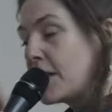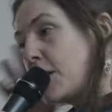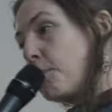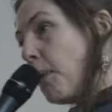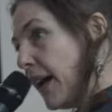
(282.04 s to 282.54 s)

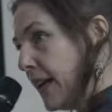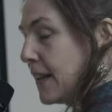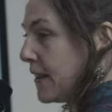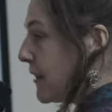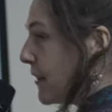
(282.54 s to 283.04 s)

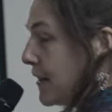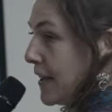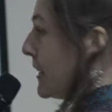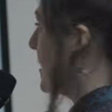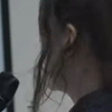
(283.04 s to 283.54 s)
Despite
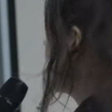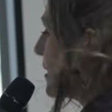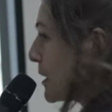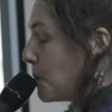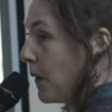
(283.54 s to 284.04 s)
this,
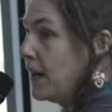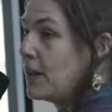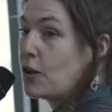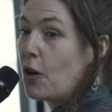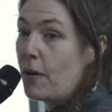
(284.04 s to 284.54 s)

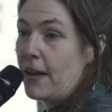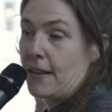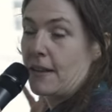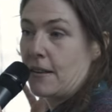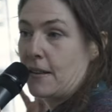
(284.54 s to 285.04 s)
despite
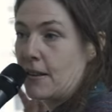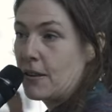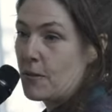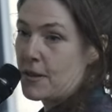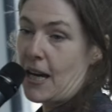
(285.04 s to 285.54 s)
knowing
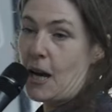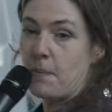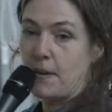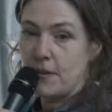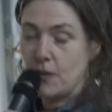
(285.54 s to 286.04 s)
what's
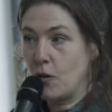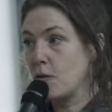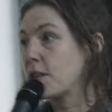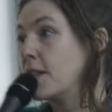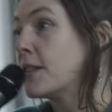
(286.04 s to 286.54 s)
happened,
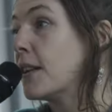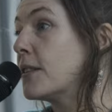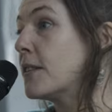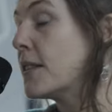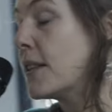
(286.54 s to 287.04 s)
Cole's
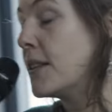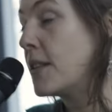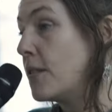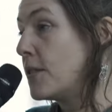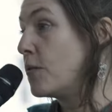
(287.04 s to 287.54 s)

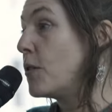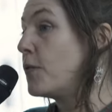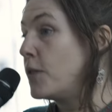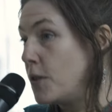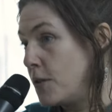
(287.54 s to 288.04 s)
consultant
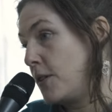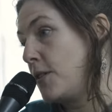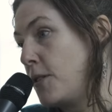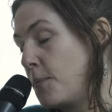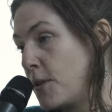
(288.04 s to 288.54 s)

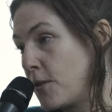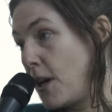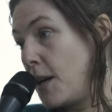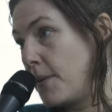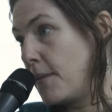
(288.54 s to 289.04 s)
refuses to
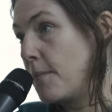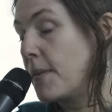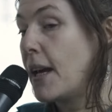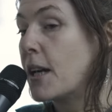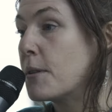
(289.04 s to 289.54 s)
prescribe
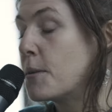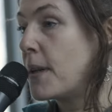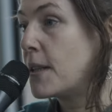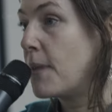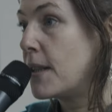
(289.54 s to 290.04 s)
cannabis-based